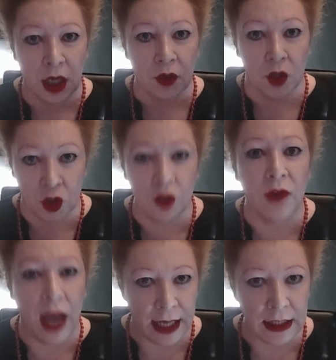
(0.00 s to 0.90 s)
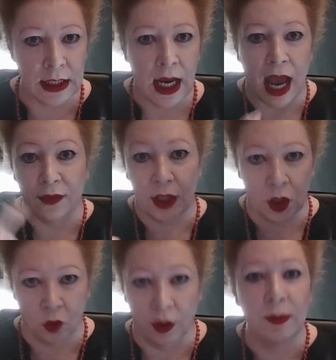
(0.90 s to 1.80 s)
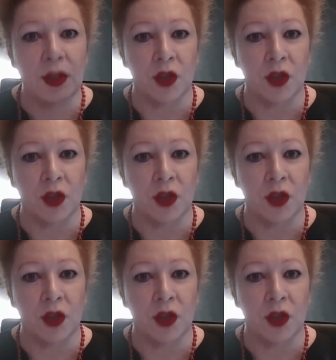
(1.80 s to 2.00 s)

that you've had and the agreements